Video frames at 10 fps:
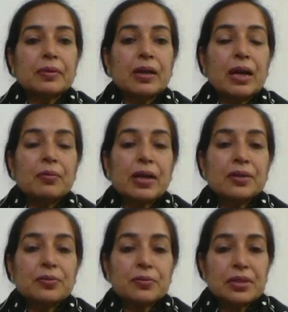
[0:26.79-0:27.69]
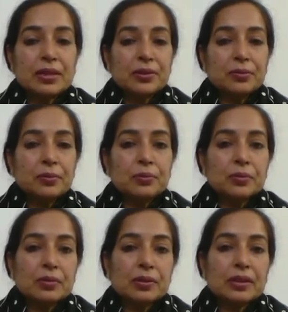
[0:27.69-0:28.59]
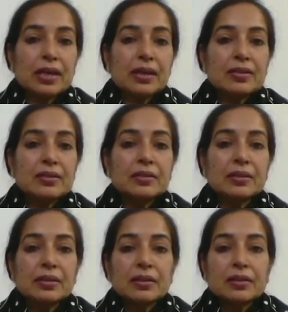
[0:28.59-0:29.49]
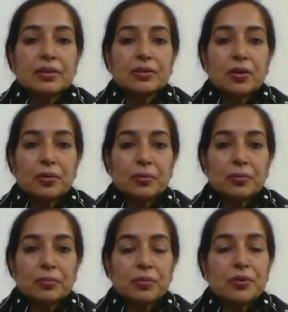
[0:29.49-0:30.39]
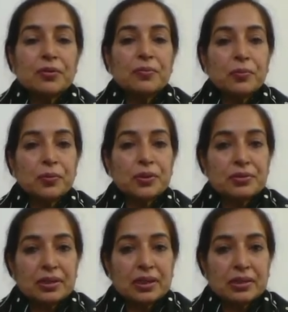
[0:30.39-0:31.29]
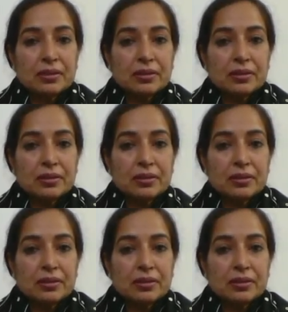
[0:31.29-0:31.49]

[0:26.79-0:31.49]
I would like to tell you that your book of poetry,